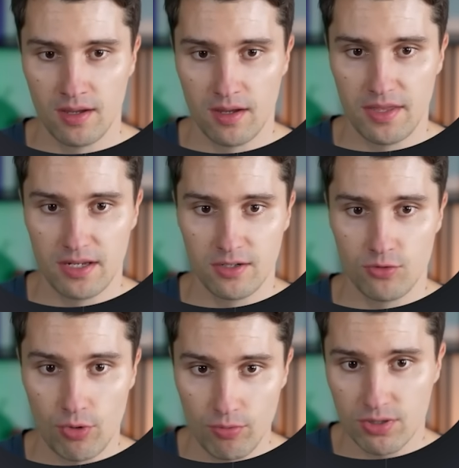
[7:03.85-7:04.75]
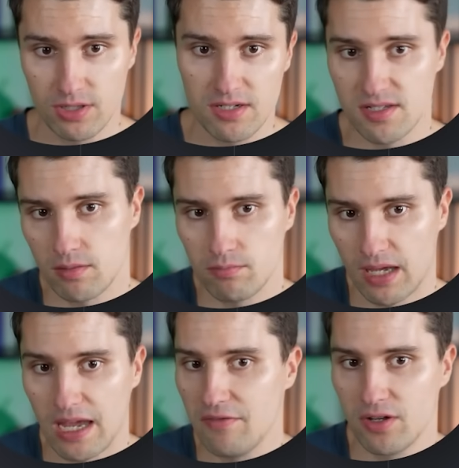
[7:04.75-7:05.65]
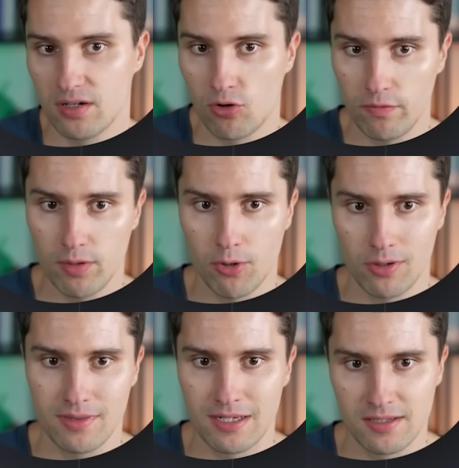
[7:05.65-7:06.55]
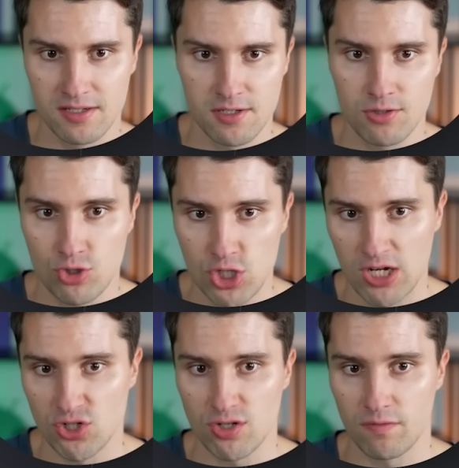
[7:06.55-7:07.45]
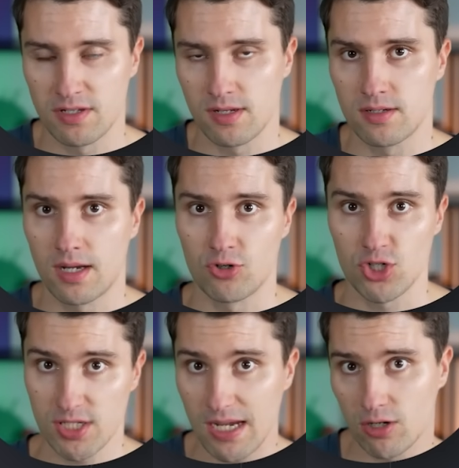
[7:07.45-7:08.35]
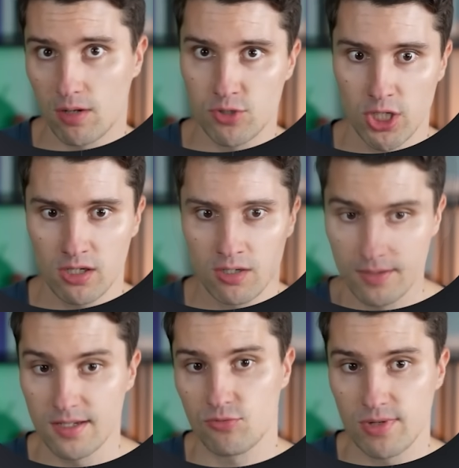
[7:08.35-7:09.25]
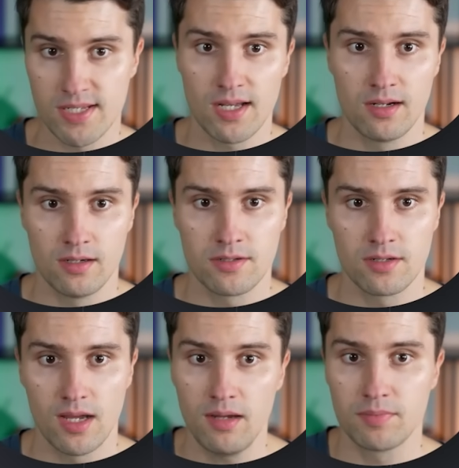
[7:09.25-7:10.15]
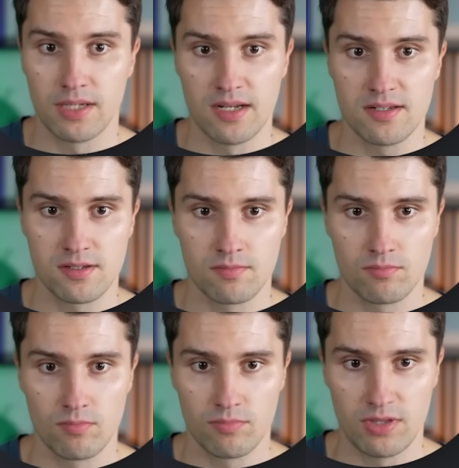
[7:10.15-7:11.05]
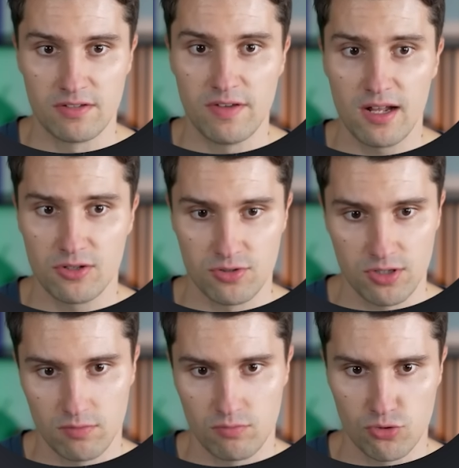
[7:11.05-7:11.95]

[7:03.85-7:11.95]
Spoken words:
then we would need some behavior in our view model that listens to changes of this entire state object, and as a result, updates these values here.